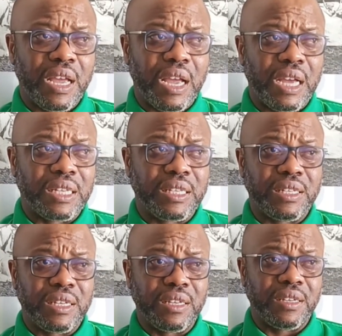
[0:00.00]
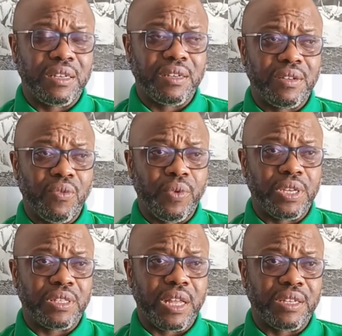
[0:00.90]
I see
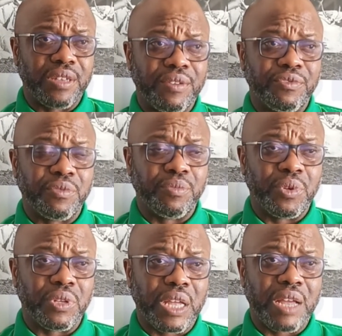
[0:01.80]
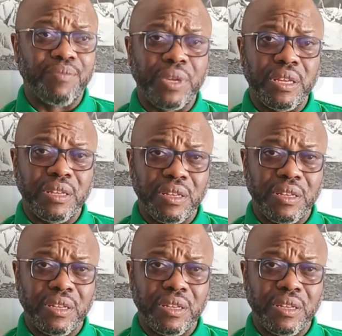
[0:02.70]
which Nigerian football can be